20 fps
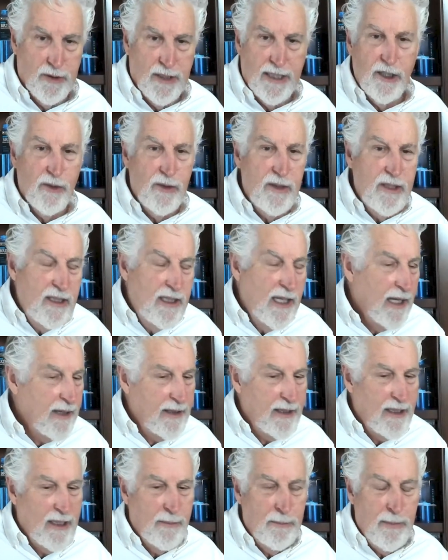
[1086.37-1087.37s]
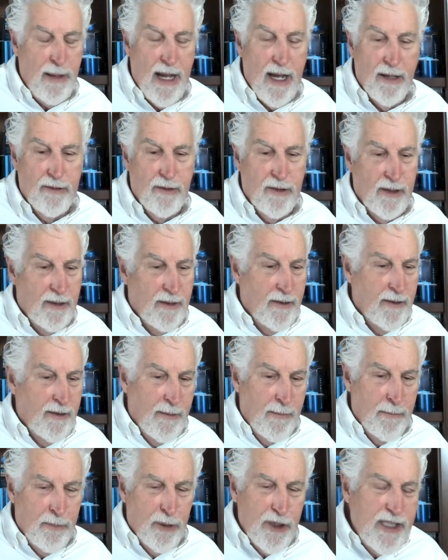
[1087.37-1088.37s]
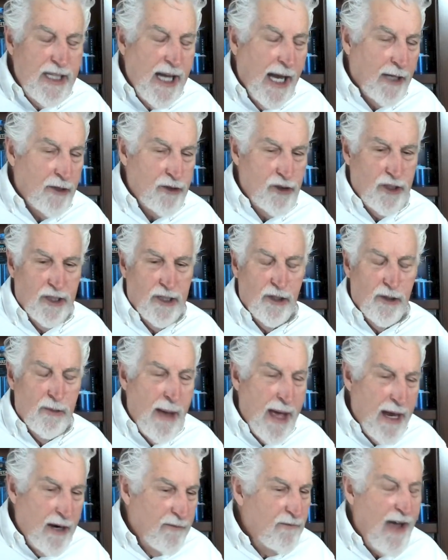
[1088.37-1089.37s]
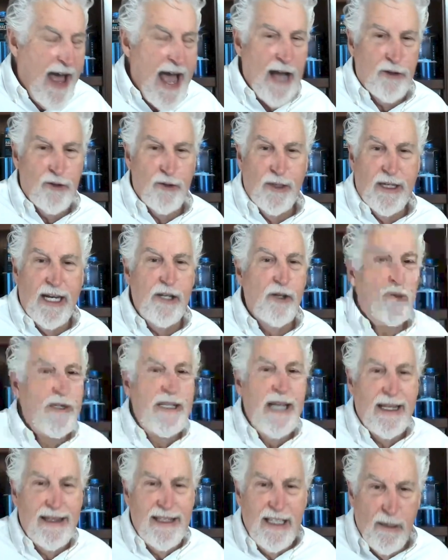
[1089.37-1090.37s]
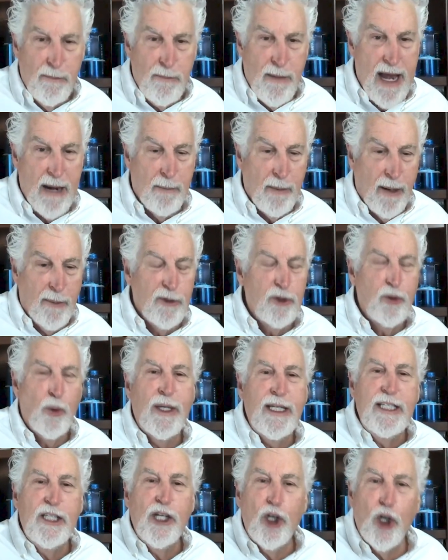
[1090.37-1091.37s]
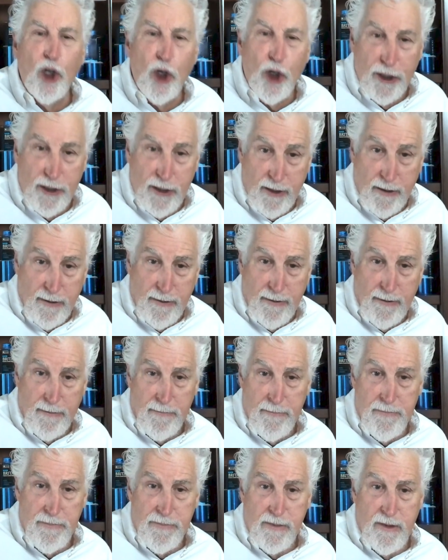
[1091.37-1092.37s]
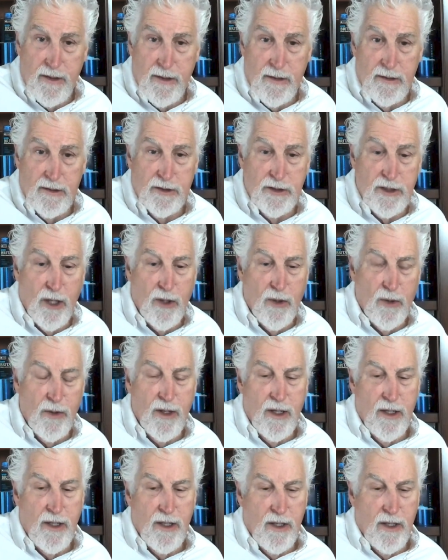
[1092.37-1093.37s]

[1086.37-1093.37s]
I knew nothing about production or manufacturing. I knew nothing about it, but I was willing to learn. So